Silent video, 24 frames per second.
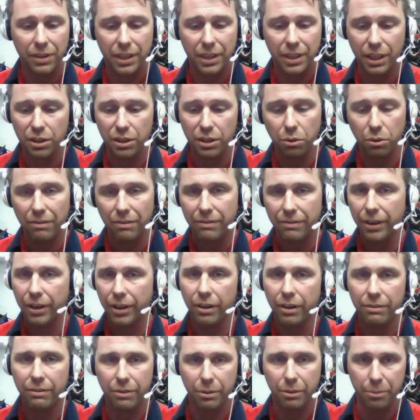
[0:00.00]
that you are
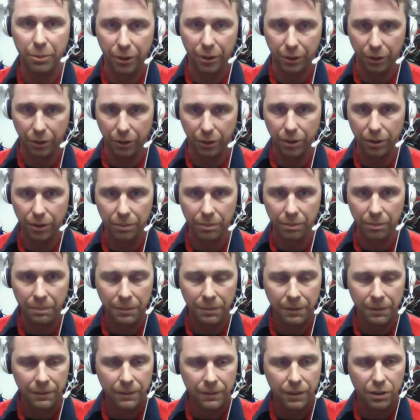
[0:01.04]
very familiar with.
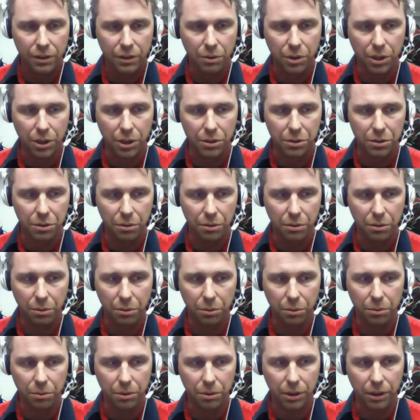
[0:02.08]
You need
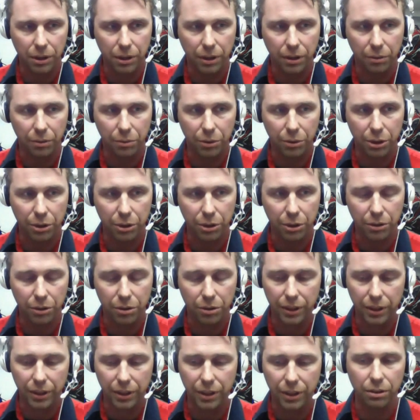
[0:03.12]
to when you're the
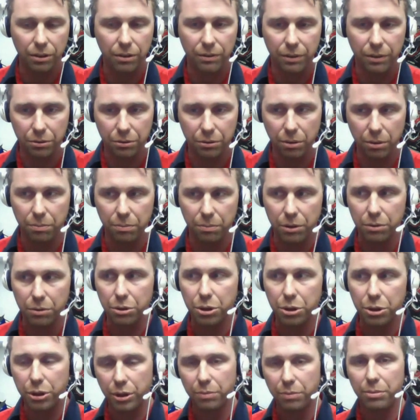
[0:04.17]
leader of the group, you
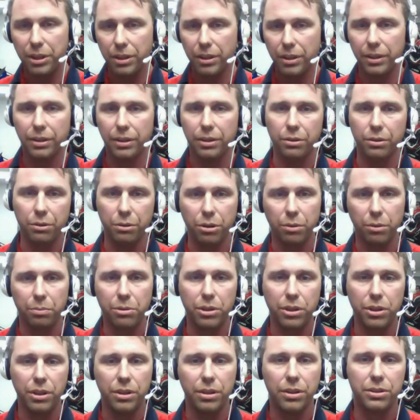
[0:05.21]
should be the leader of the group.
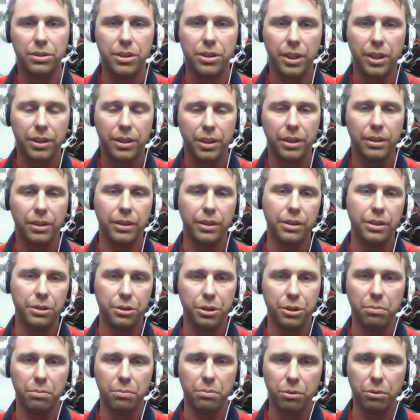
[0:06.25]
You need to take that
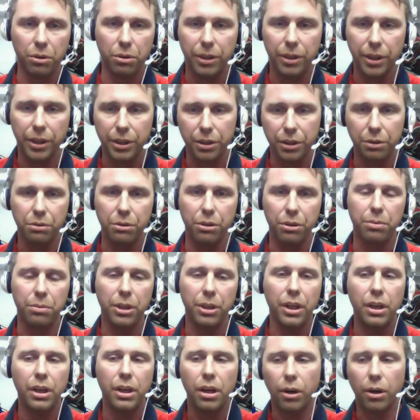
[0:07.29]
leadership role in the group.
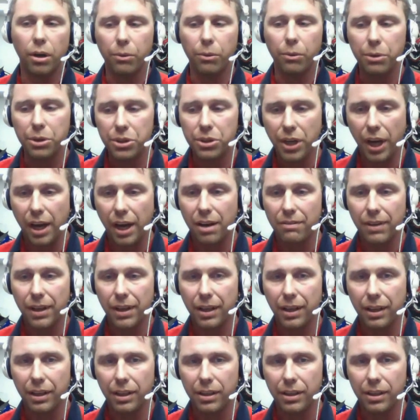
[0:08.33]
Always have
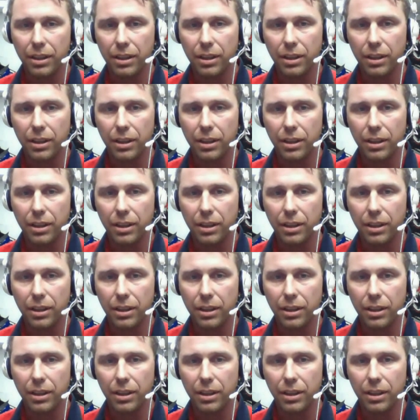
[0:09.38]
a